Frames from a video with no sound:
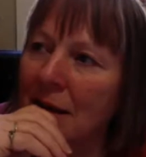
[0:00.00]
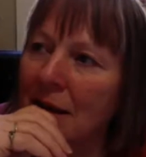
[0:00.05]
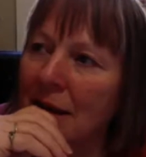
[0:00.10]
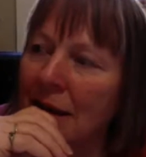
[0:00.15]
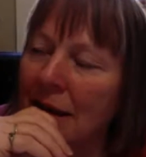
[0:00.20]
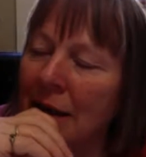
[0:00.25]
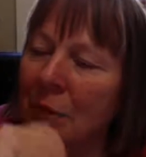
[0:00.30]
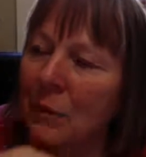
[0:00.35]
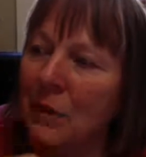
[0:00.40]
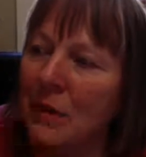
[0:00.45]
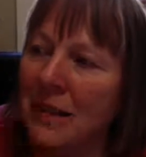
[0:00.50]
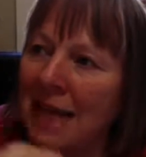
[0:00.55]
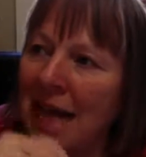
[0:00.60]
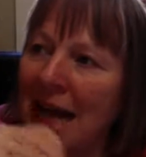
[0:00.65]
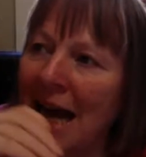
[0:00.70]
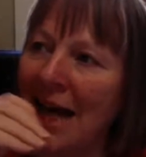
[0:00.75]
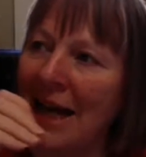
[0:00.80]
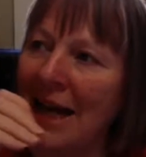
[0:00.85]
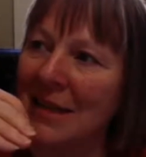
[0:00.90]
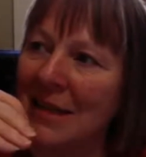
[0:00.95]
it was
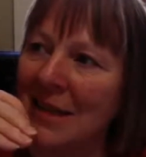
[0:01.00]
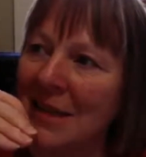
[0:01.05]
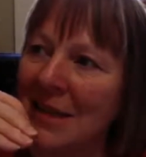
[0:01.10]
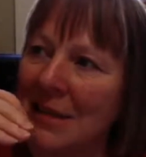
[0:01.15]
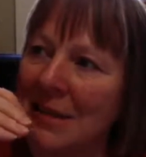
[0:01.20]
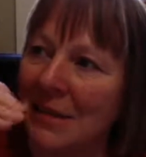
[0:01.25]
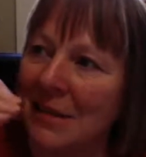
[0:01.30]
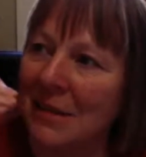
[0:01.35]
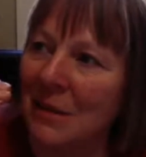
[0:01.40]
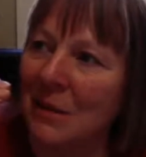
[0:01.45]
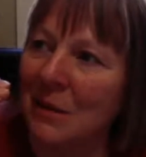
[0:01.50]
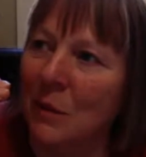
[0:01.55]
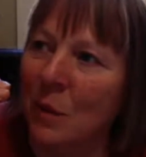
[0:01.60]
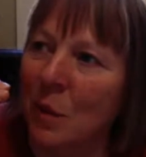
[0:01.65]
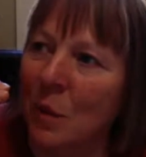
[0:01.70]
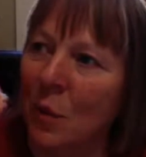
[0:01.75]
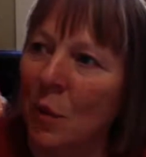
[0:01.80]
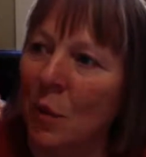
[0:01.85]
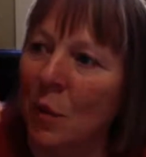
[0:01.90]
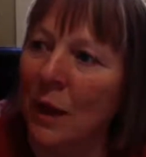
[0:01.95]
at
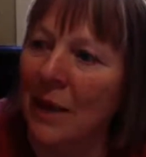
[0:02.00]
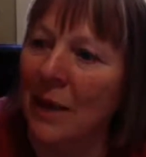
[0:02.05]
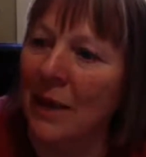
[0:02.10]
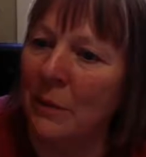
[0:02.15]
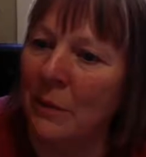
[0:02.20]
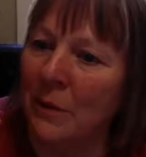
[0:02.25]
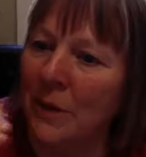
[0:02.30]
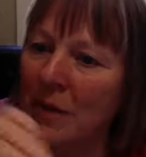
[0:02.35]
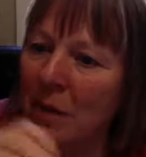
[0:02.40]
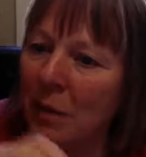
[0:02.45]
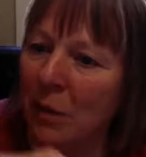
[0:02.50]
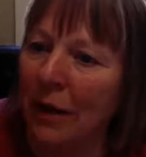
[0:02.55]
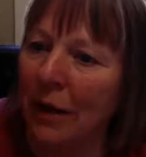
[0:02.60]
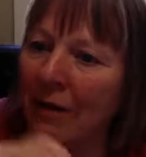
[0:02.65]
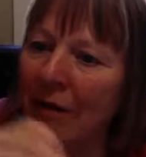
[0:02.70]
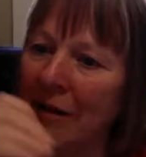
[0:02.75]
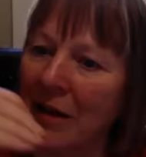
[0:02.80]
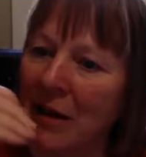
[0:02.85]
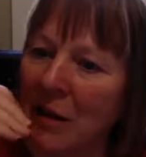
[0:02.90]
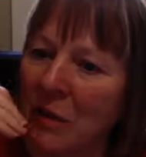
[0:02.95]
when it was
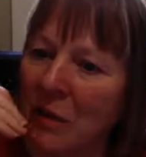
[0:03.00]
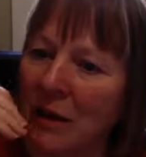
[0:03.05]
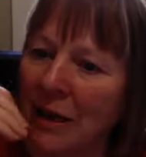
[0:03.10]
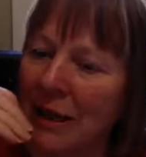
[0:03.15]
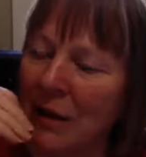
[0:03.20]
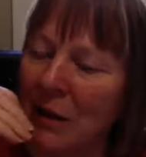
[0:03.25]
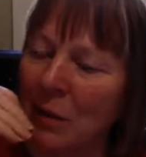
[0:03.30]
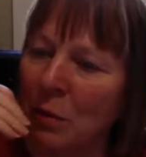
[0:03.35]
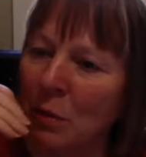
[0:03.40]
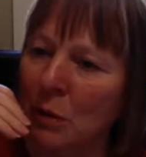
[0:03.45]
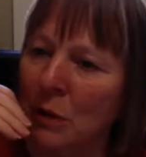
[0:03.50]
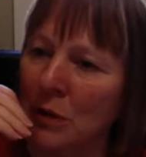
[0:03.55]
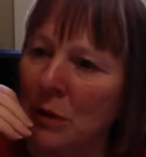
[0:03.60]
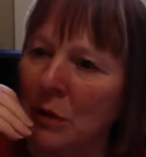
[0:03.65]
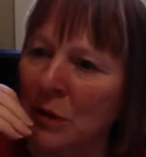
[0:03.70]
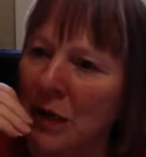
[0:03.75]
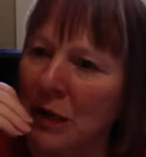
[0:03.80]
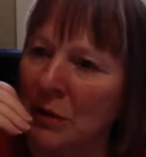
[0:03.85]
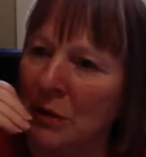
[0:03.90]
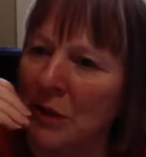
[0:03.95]
squaring your natal
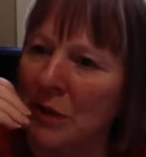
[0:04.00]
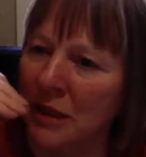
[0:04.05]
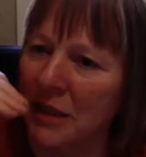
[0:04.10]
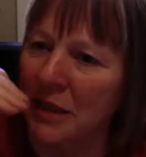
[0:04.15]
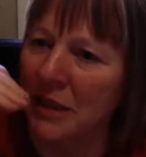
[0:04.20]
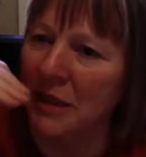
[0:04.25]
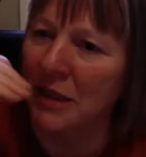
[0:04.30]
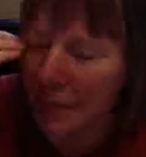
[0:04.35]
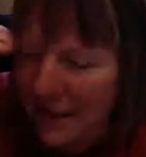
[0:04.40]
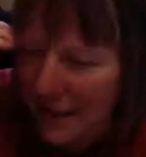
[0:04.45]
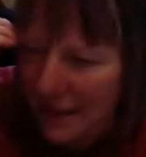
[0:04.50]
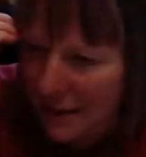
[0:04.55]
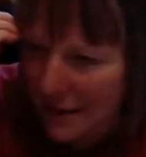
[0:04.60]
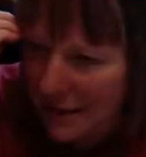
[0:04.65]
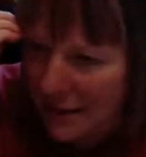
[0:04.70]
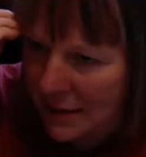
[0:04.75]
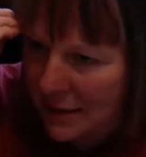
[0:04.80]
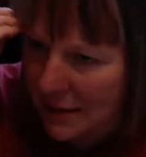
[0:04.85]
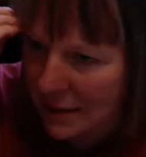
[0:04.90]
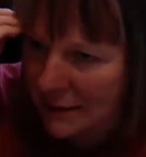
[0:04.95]
Pluto. Does that make
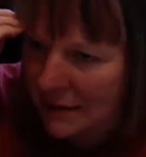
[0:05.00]
sense?